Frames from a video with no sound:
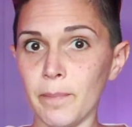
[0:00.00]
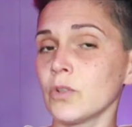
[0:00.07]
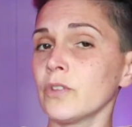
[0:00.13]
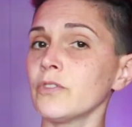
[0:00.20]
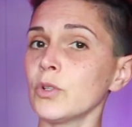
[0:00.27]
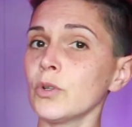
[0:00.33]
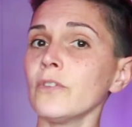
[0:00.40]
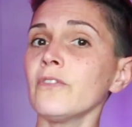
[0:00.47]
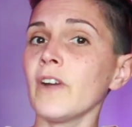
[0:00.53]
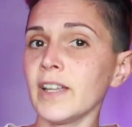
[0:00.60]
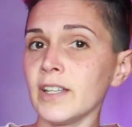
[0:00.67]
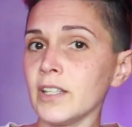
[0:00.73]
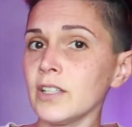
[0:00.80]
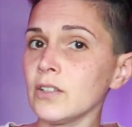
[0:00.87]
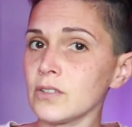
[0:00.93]
If you're
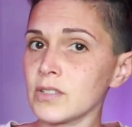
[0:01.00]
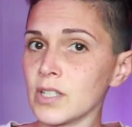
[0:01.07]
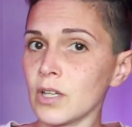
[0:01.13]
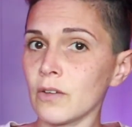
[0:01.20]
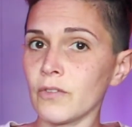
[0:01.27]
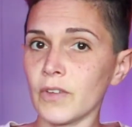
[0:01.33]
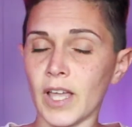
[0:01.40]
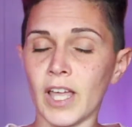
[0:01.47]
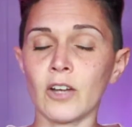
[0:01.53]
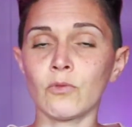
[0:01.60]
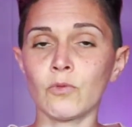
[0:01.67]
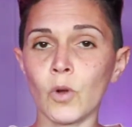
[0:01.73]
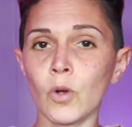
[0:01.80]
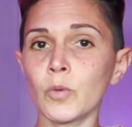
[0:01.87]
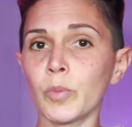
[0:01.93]
finding yourself at a
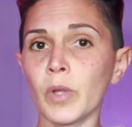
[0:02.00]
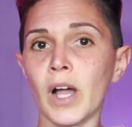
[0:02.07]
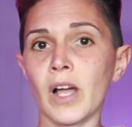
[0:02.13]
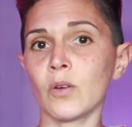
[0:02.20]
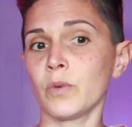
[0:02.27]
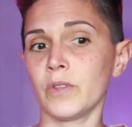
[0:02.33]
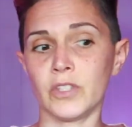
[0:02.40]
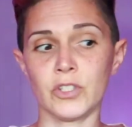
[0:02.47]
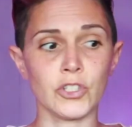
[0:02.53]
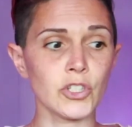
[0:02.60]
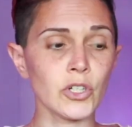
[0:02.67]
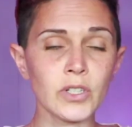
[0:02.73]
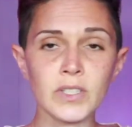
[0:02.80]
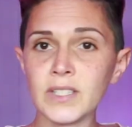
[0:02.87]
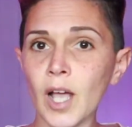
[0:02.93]
roadblock with
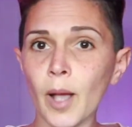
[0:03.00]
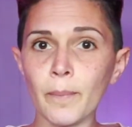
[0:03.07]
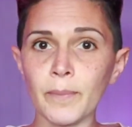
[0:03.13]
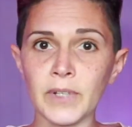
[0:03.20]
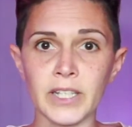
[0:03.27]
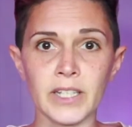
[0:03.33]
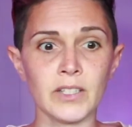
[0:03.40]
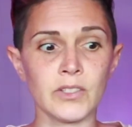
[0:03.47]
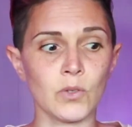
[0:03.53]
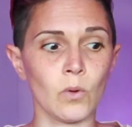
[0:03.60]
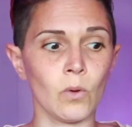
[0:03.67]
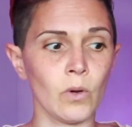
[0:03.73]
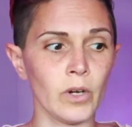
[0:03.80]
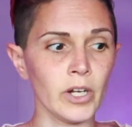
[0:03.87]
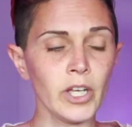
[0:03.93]
insurance companies
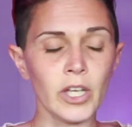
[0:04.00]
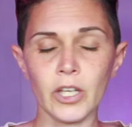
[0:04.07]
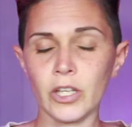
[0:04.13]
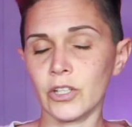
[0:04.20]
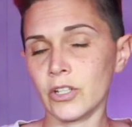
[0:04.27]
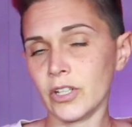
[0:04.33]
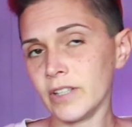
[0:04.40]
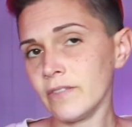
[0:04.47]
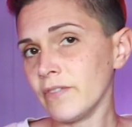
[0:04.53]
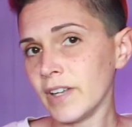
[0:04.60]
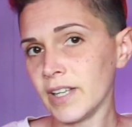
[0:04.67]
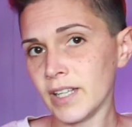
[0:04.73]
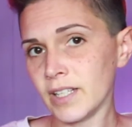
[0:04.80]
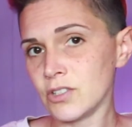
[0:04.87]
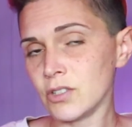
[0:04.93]
or you're in
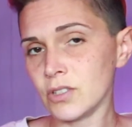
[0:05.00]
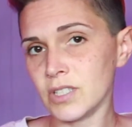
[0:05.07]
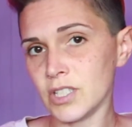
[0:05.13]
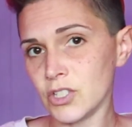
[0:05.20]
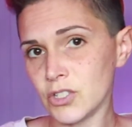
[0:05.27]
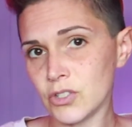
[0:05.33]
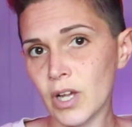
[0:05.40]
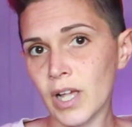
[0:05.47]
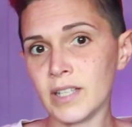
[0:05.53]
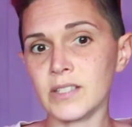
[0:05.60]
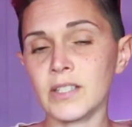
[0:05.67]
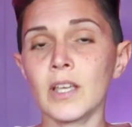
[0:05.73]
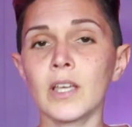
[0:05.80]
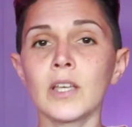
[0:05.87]
financial distress,